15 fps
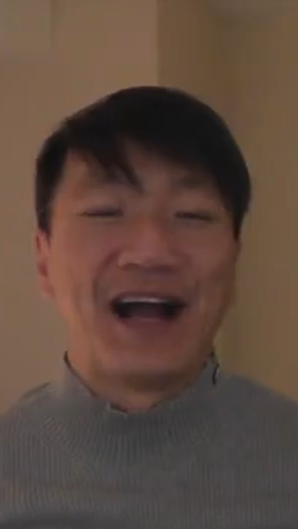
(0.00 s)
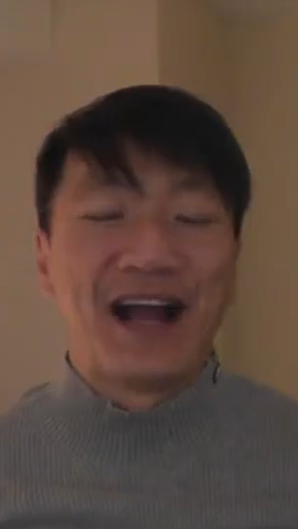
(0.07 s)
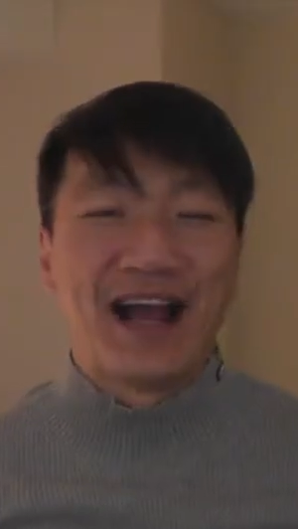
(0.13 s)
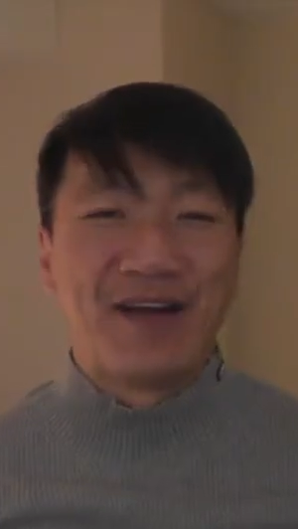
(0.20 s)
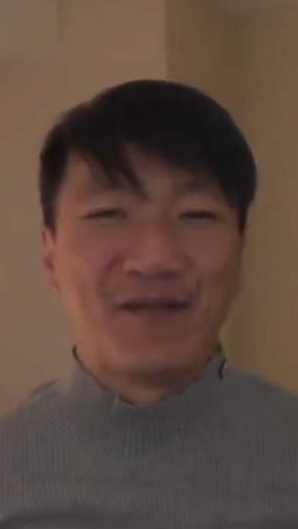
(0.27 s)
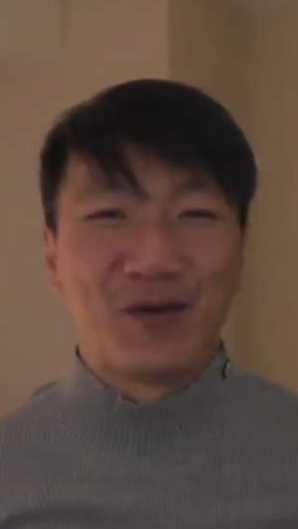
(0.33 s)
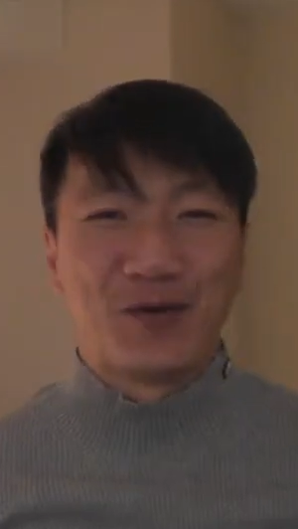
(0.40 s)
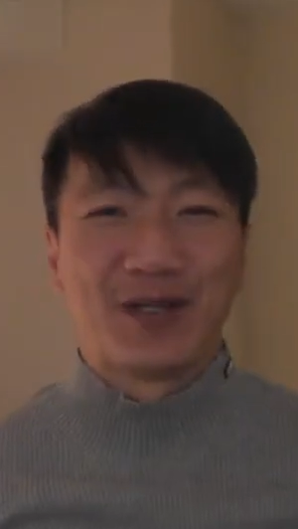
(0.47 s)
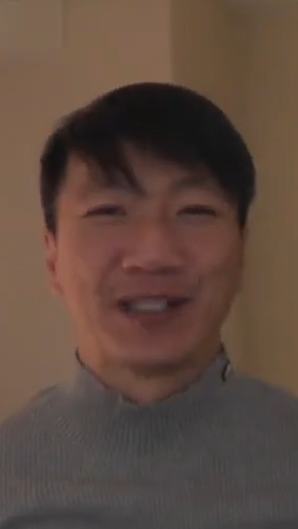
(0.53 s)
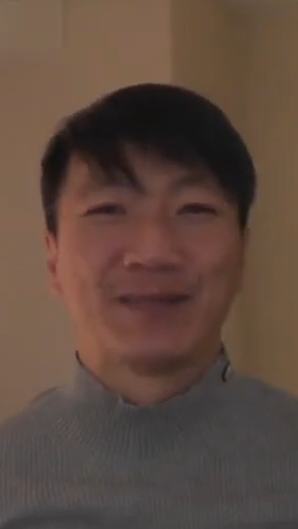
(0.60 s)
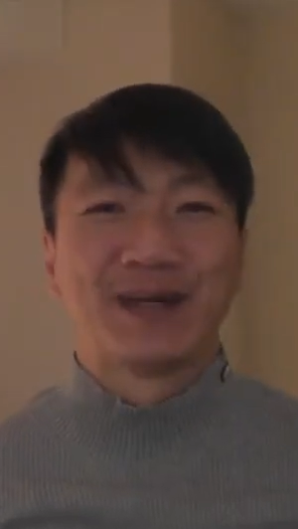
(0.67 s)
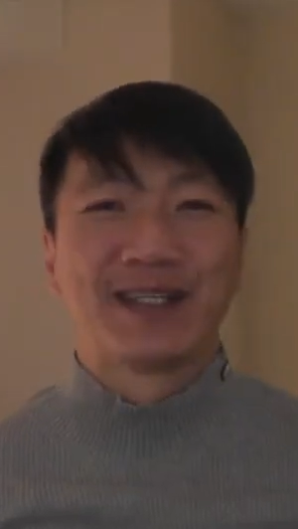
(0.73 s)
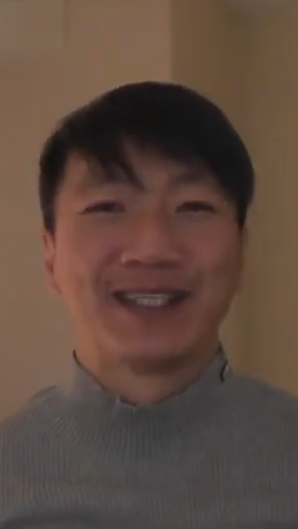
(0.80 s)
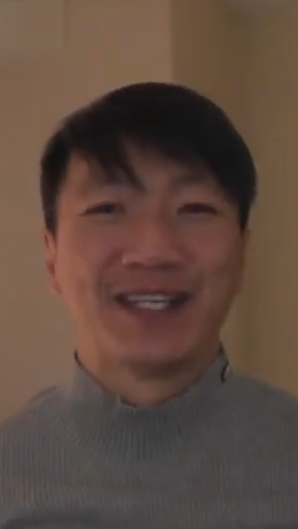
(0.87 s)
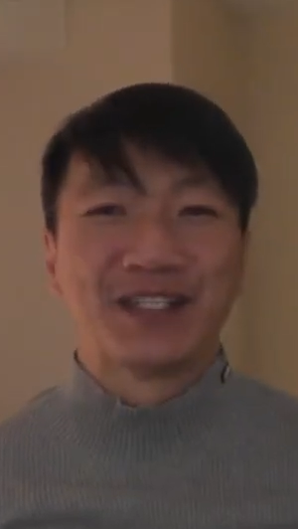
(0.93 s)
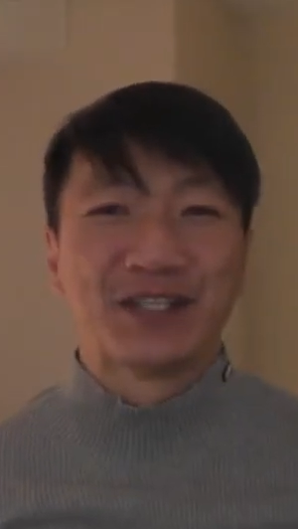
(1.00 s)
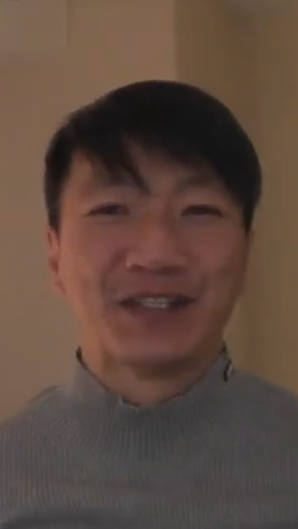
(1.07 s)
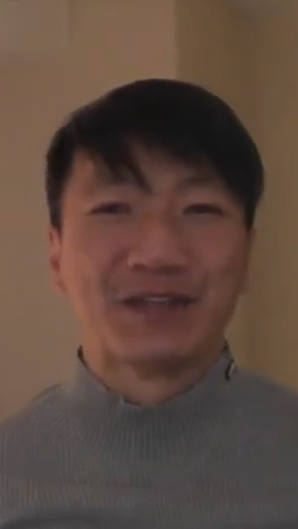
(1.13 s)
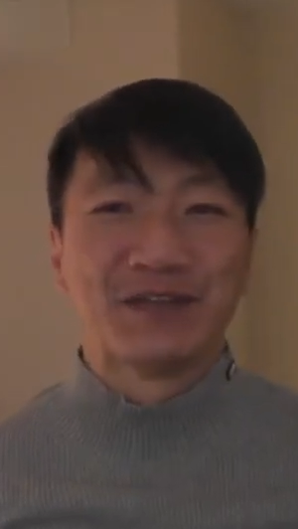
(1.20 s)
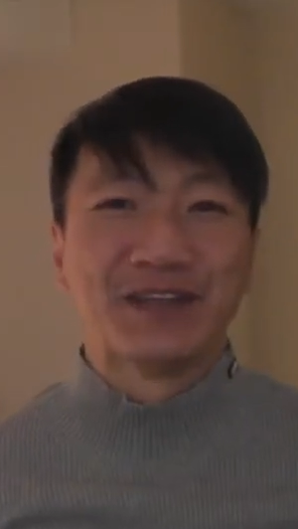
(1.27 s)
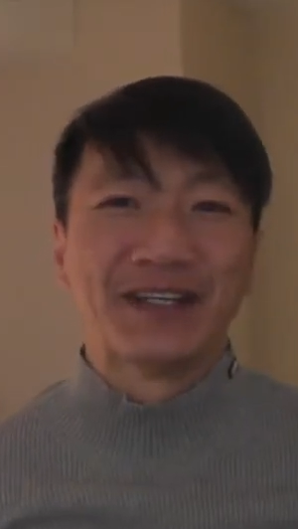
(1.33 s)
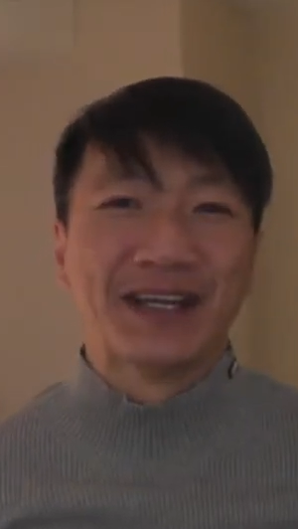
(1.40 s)
I have no
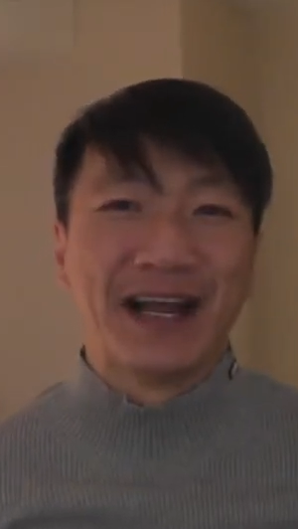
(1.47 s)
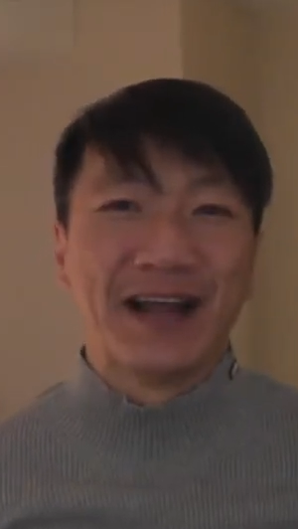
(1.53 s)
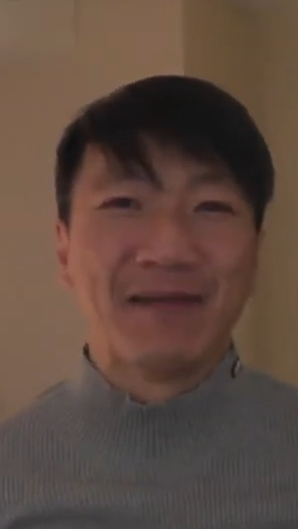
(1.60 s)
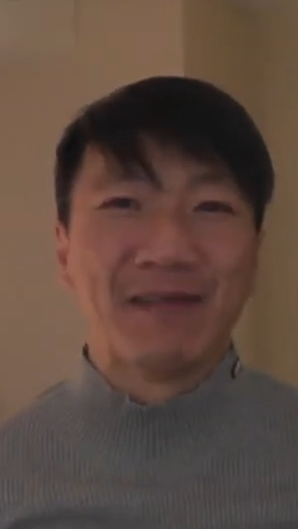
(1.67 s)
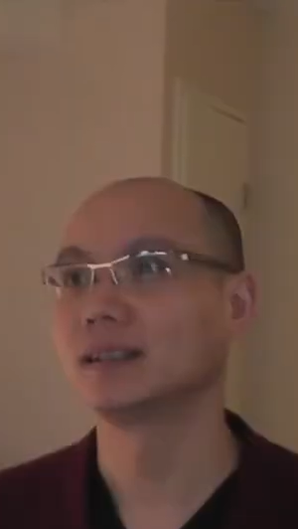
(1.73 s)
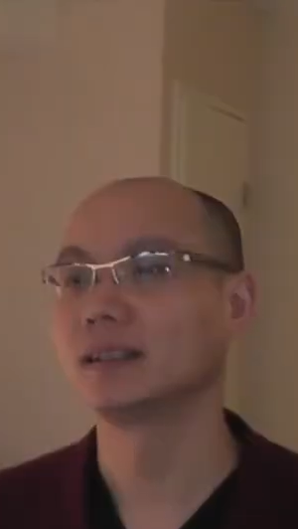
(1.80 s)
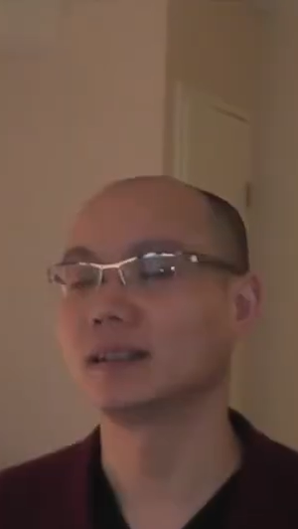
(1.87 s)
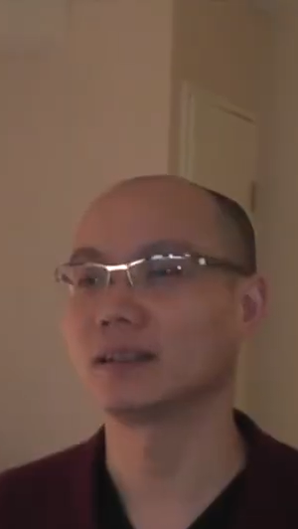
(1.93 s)
expectations for the day.